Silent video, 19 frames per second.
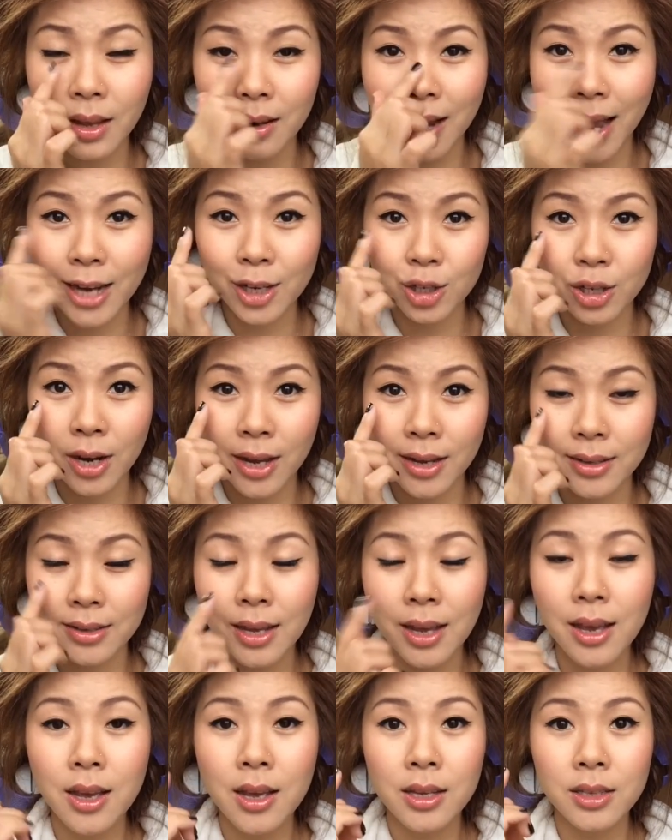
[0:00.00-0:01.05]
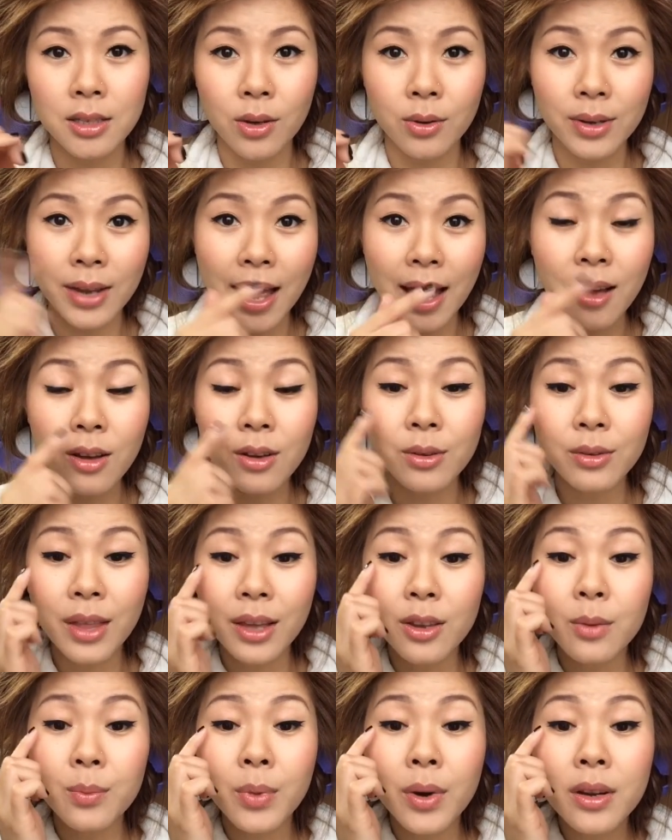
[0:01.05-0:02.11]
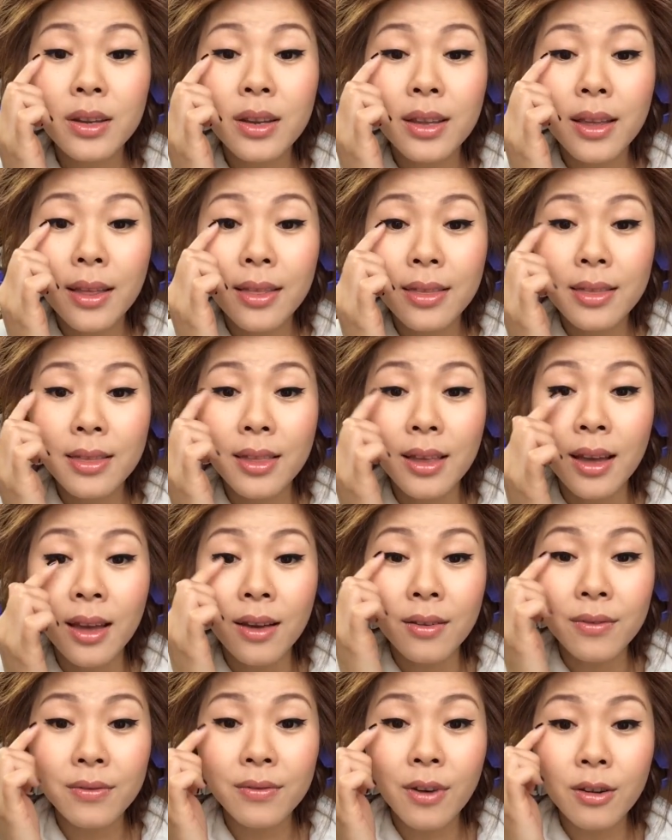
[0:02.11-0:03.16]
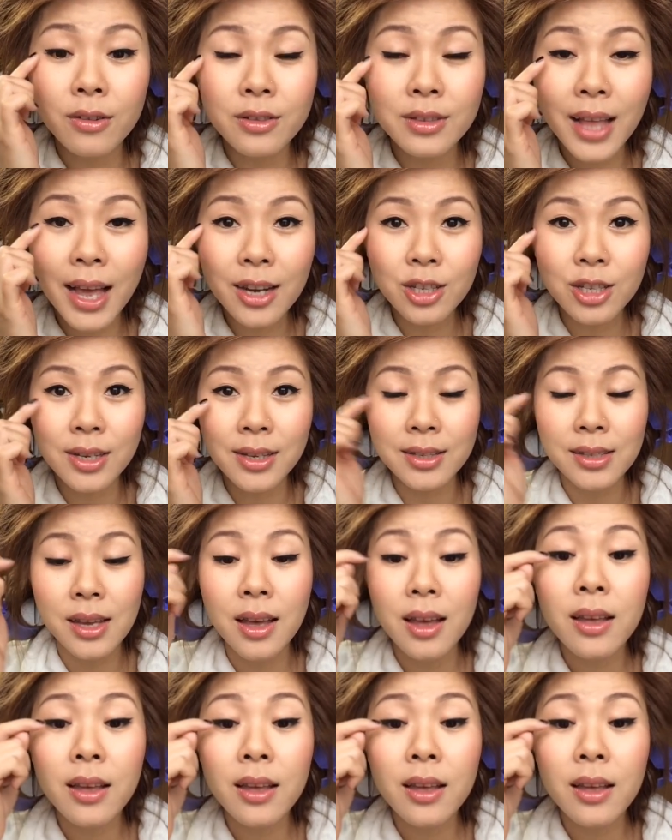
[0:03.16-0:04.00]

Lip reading: lash line. So now that you put in the false lashes,